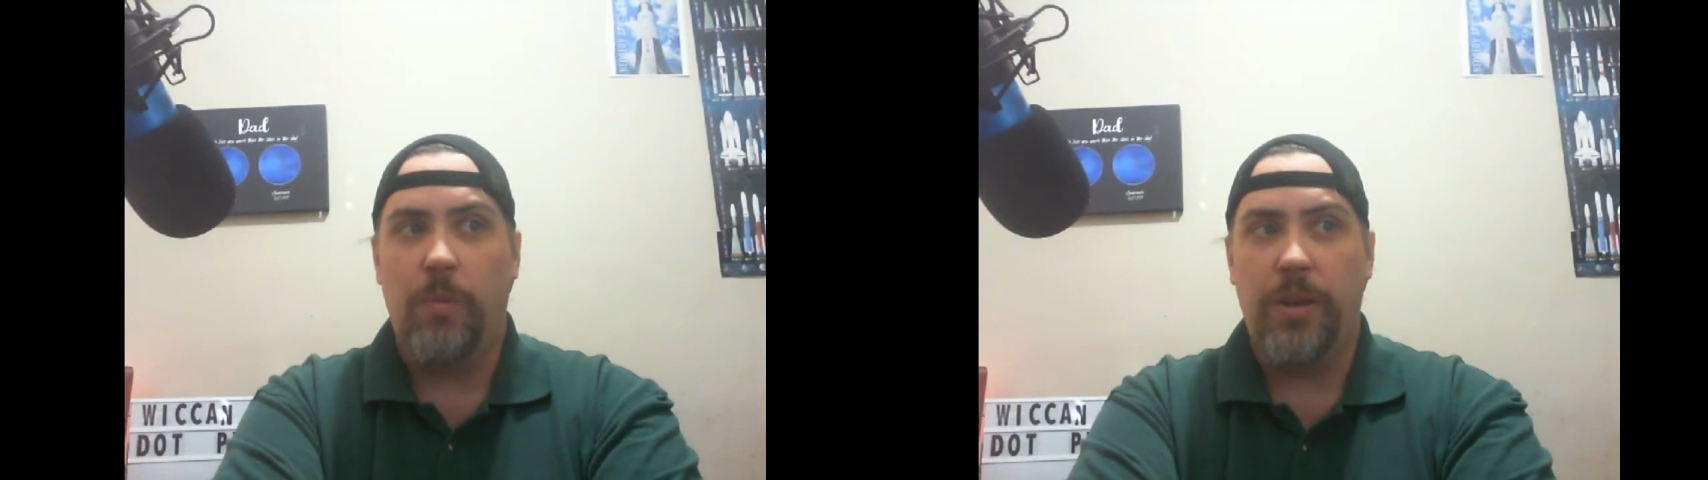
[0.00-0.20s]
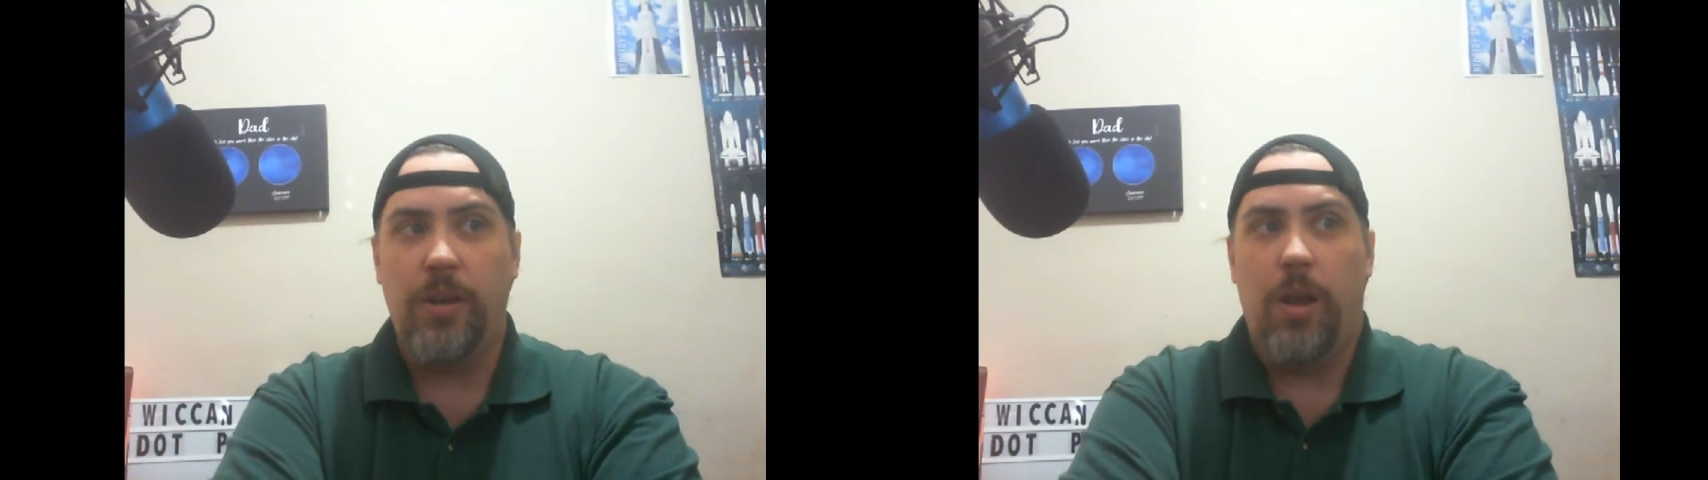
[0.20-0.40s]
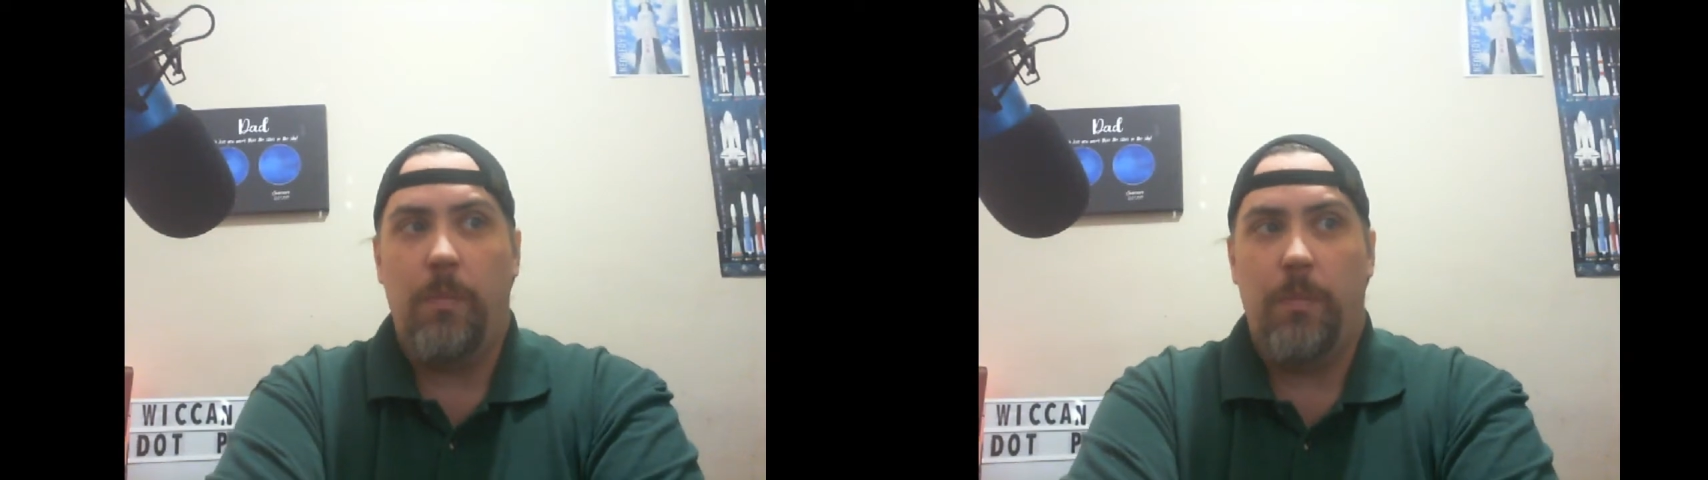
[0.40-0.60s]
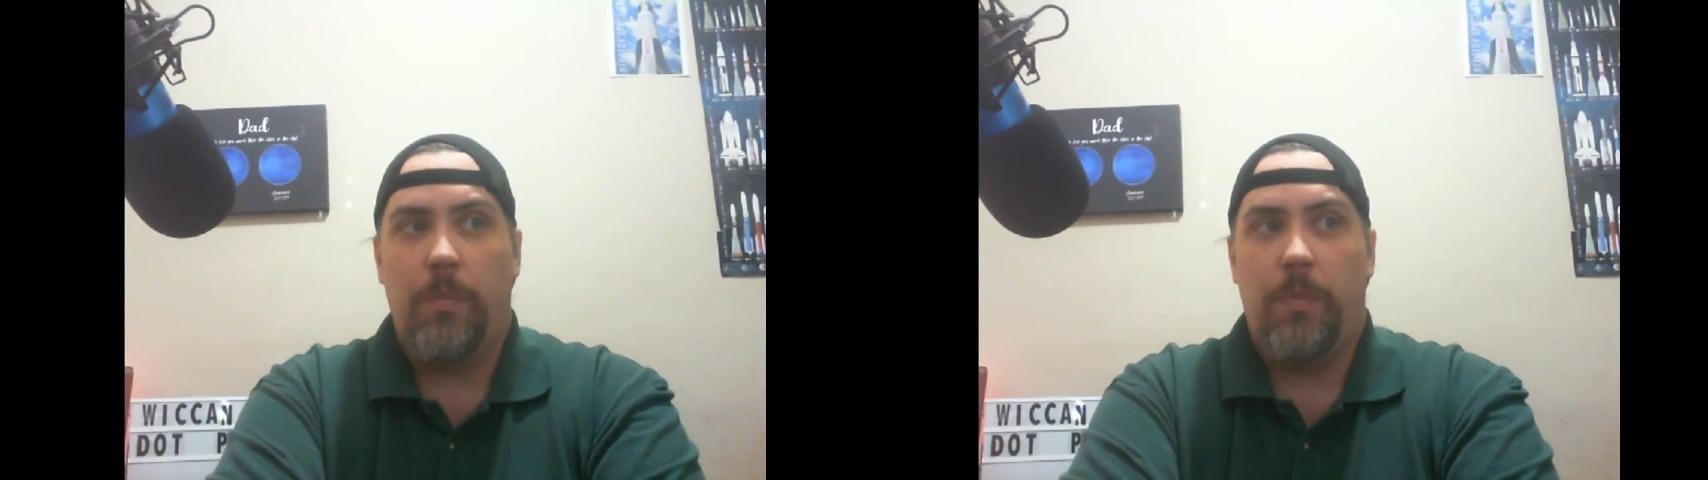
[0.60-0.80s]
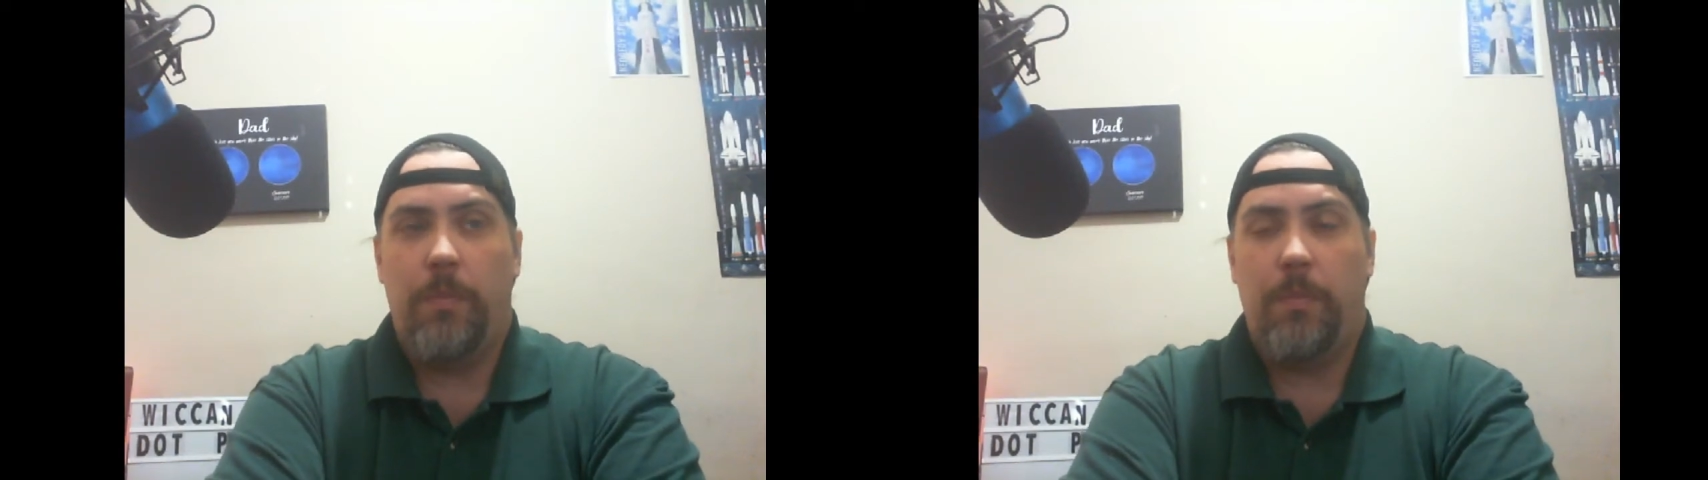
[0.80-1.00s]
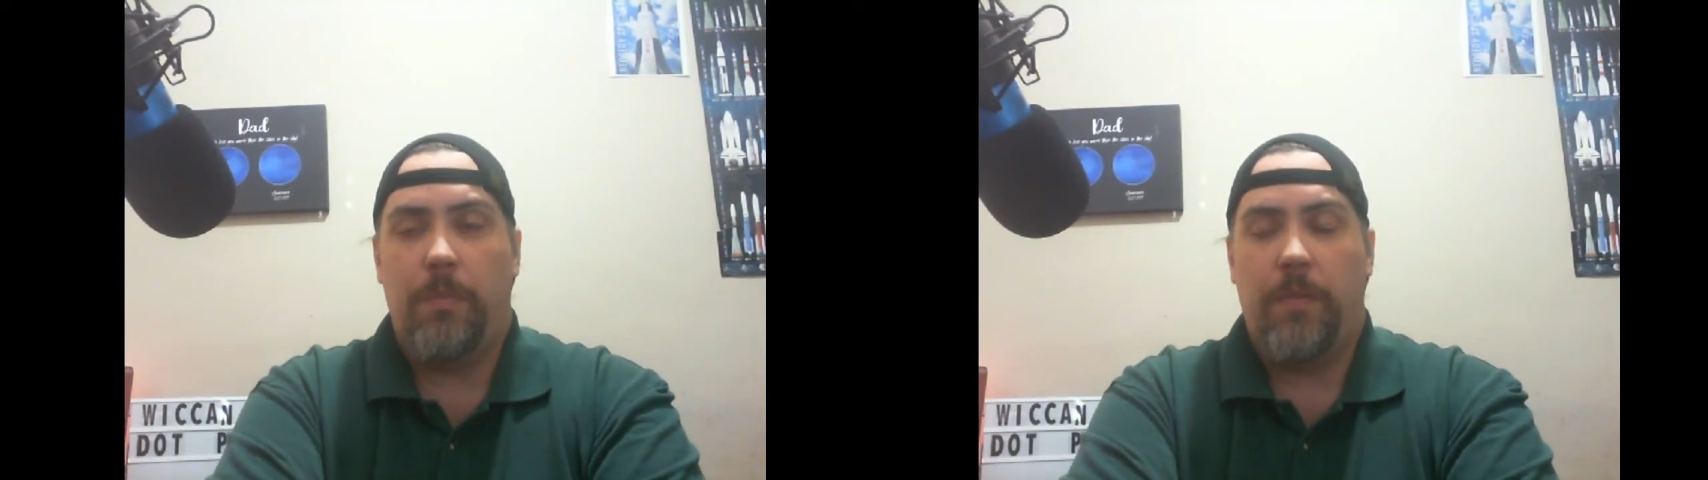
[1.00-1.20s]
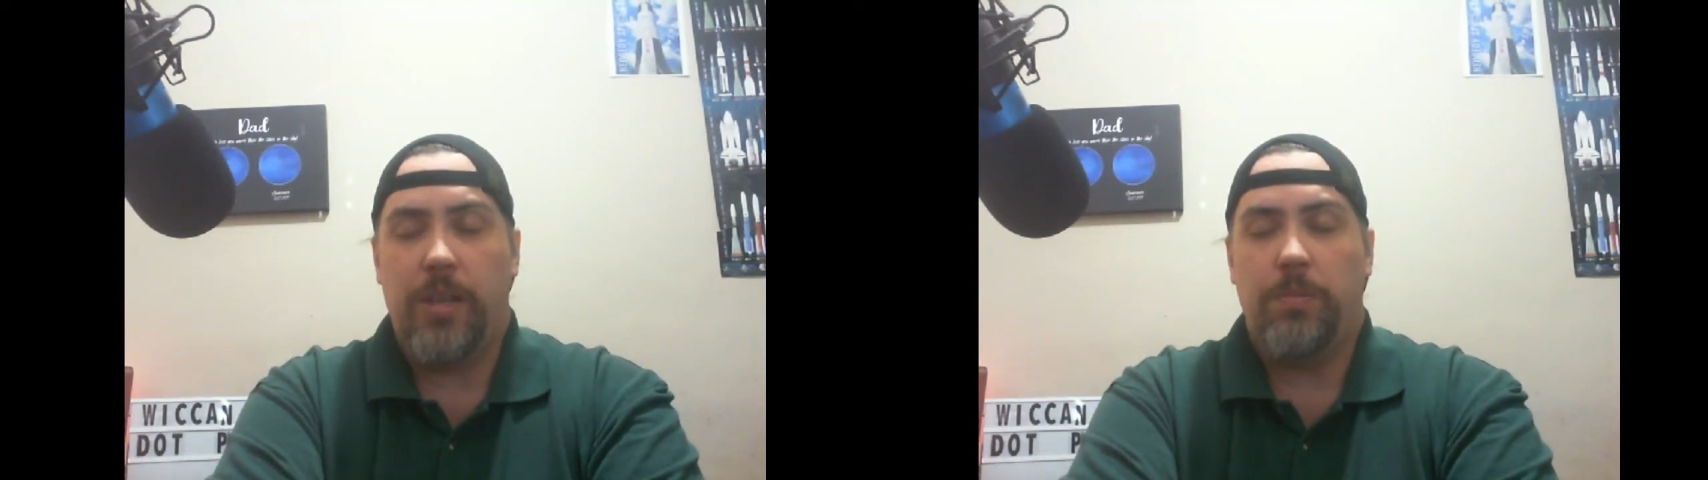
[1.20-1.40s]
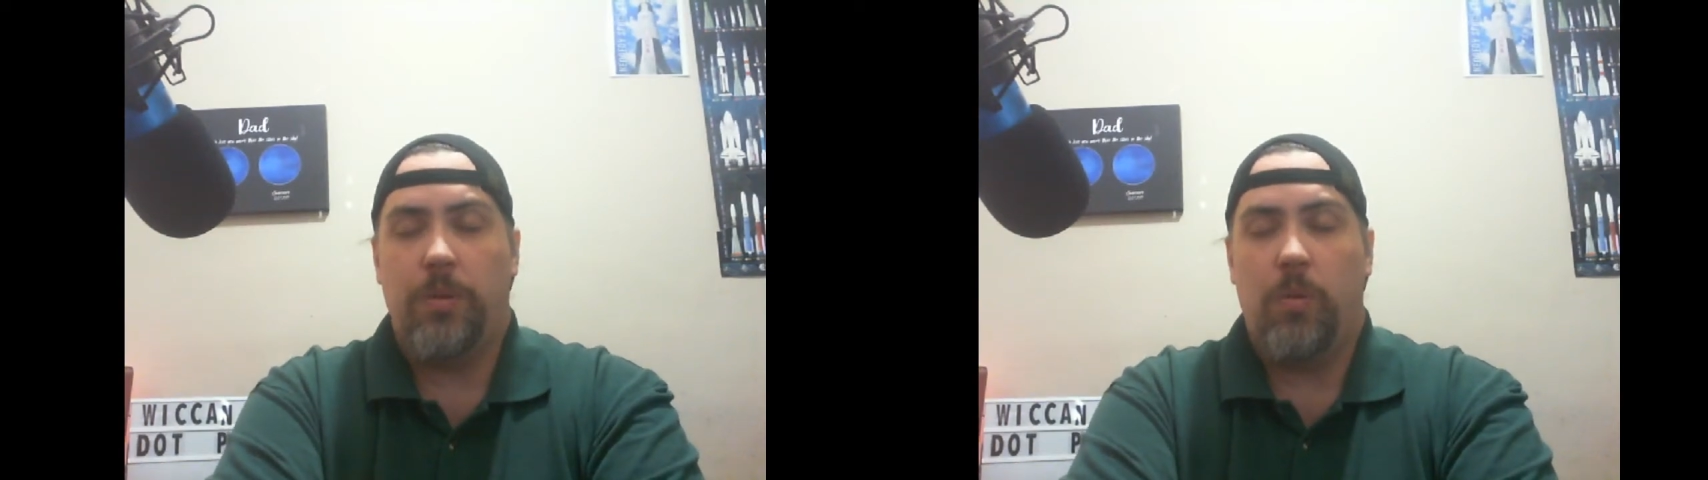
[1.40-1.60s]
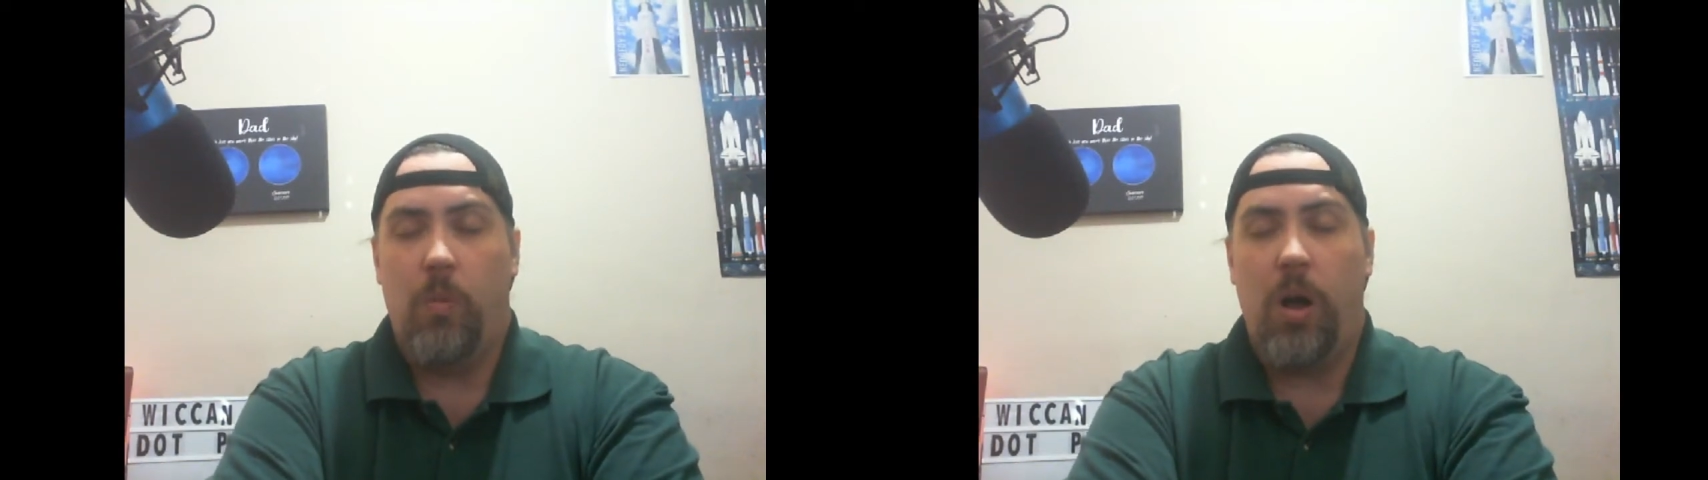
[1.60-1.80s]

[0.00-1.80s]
We know Facebook